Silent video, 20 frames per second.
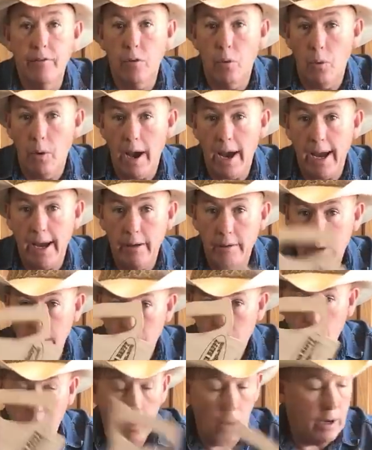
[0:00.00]
give away
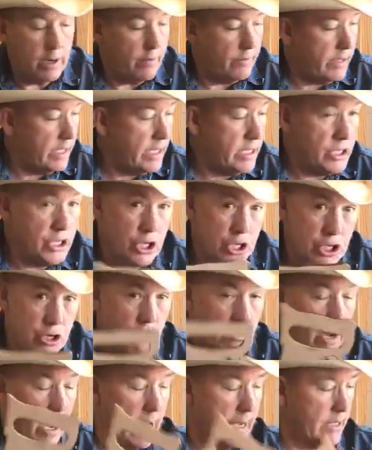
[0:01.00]
one of these to
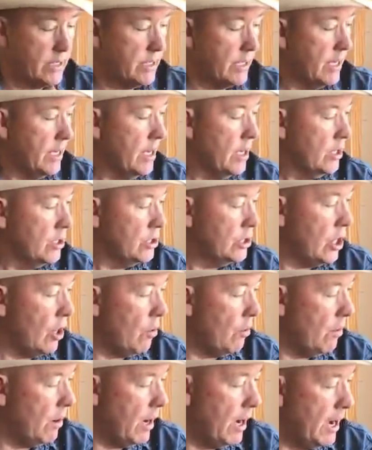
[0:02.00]
you guys.
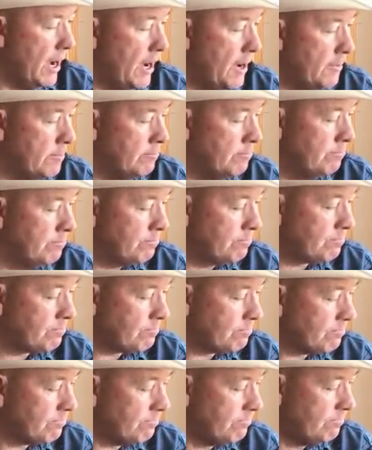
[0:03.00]
So um,
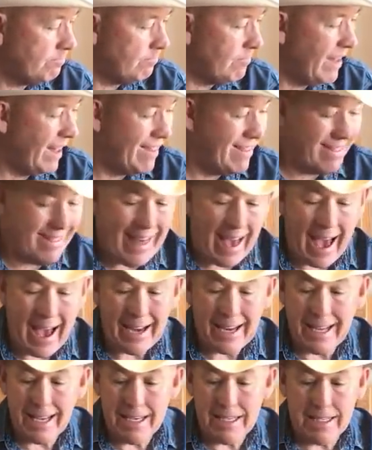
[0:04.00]

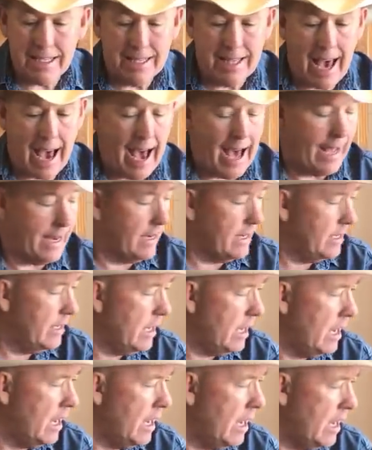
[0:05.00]
that is that.
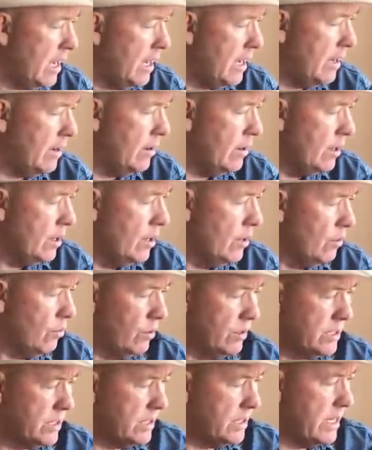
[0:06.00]
Uh,
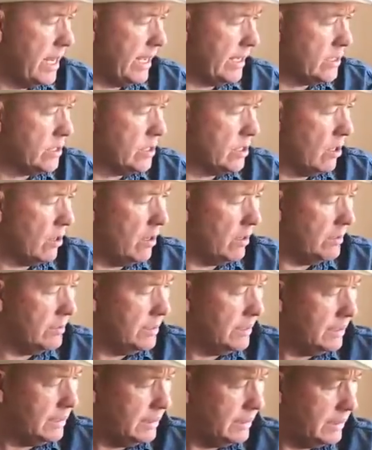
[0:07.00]
what's next
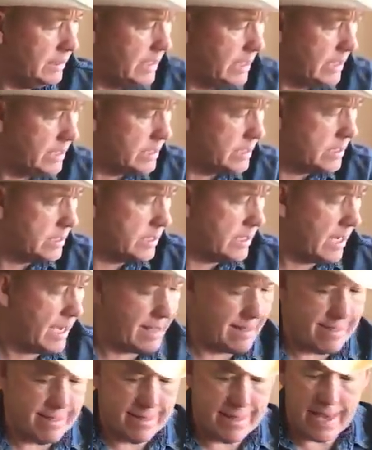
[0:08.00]
on the list? I